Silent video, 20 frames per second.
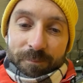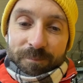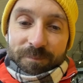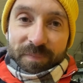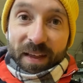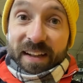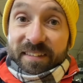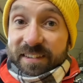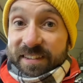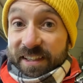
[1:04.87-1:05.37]

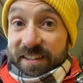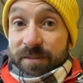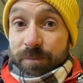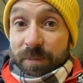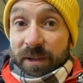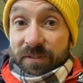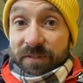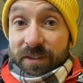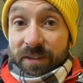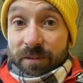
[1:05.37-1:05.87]
that's a decent
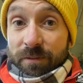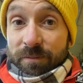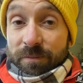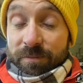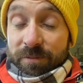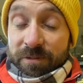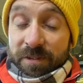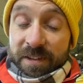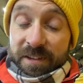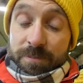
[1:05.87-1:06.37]
buffer
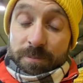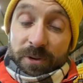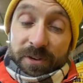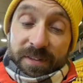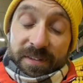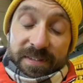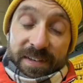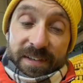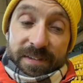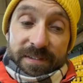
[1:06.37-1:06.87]
for this point in
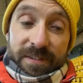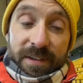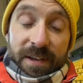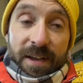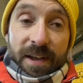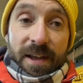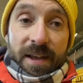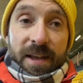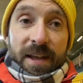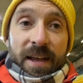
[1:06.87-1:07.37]
the season.
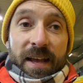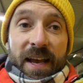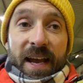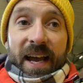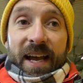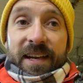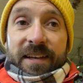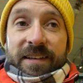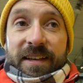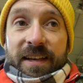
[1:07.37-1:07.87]

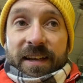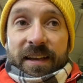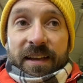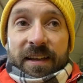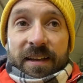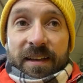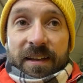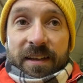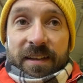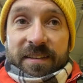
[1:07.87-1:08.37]
And
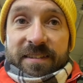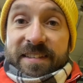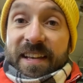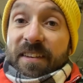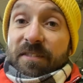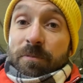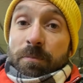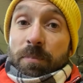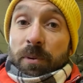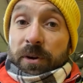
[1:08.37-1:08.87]

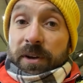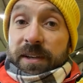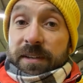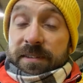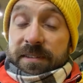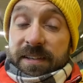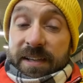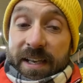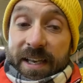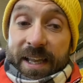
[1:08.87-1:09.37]
7
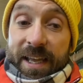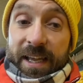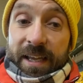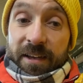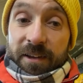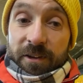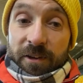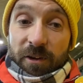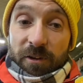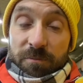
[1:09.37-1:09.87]
points clear
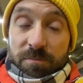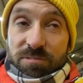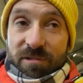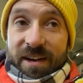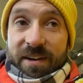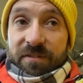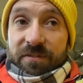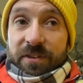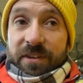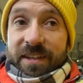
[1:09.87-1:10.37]
of
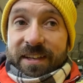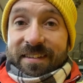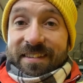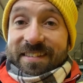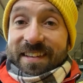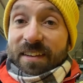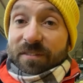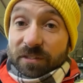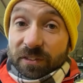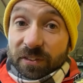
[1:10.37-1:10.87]
Brentford in
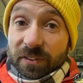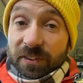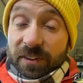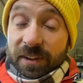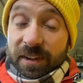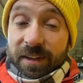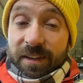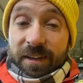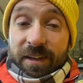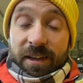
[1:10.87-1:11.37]
7th,
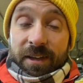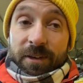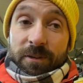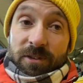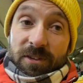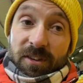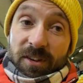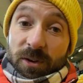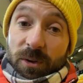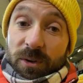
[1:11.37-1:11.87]

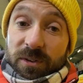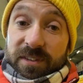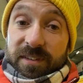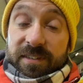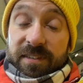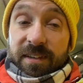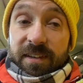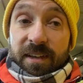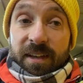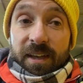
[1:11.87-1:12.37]
which of course
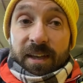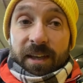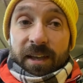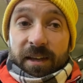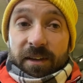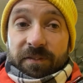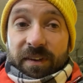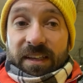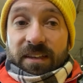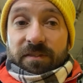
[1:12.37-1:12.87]
is
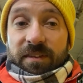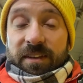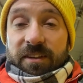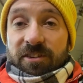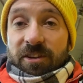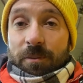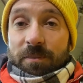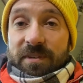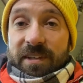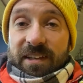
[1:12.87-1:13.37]
effectively the
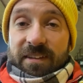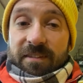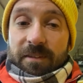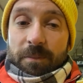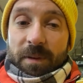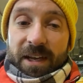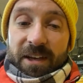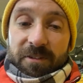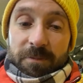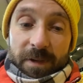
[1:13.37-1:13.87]
top 6 in the
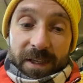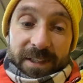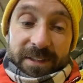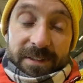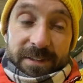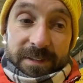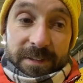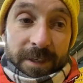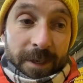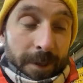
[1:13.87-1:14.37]
playoff
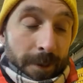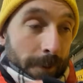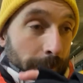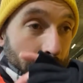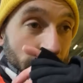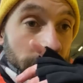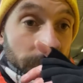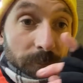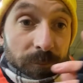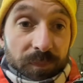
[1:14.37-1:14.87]
places.
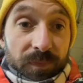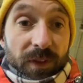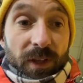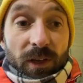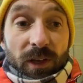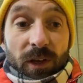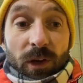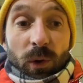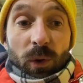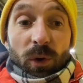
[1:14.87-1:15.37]

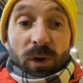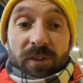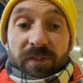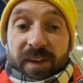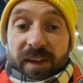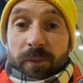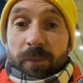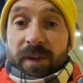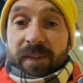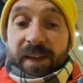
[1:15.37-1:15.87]
All of
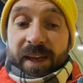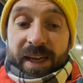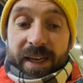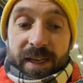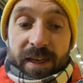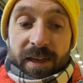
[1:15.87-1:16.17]
it with a